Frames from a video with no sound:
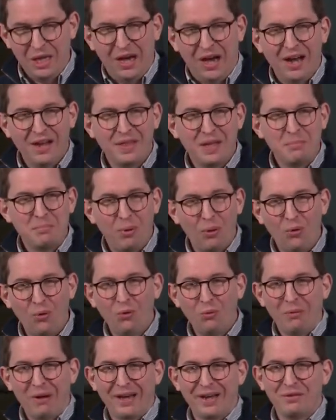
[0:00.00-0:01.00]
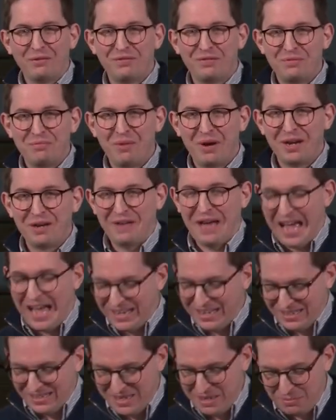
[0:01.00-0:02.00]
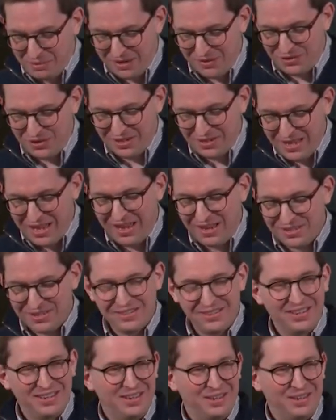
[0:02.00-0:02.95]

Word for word: I think Paul might have, might have added, he might have said, Yes,